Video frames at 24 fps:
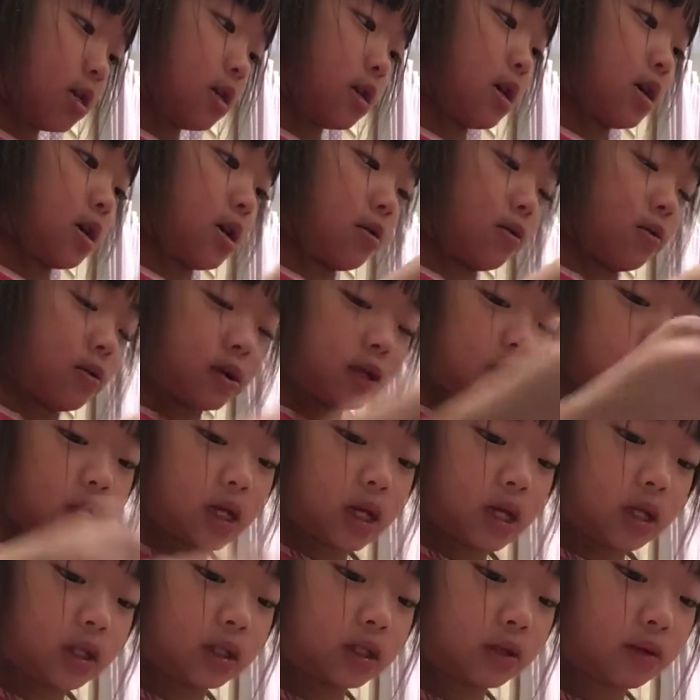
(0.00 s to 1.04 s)
that I want to
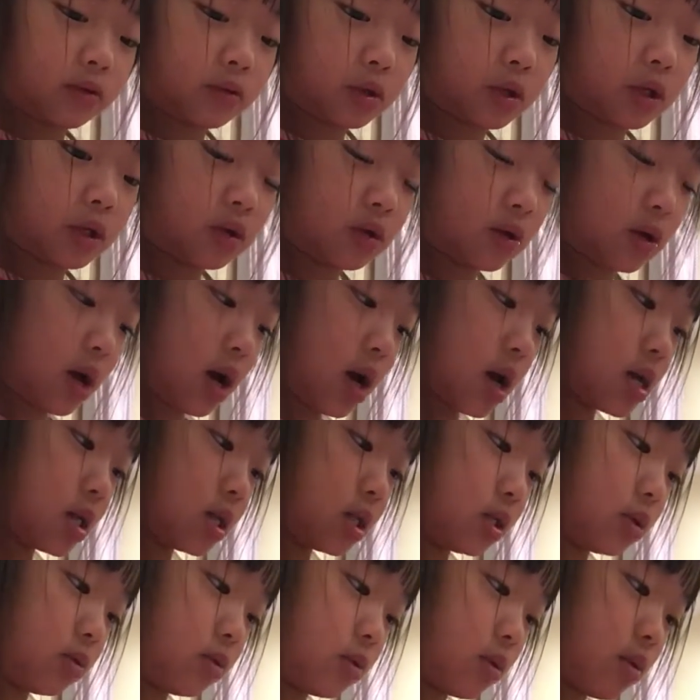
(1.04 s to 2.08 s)
answer for you guys.
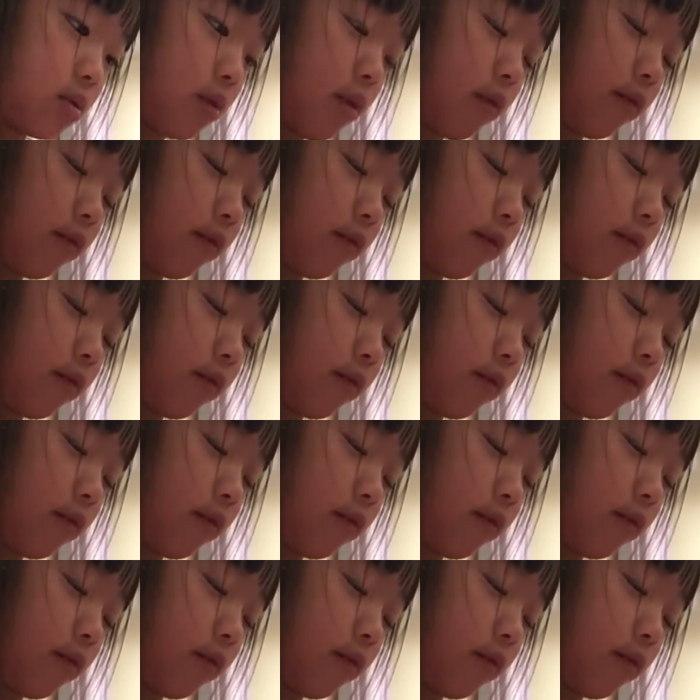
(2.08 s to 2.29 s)
So,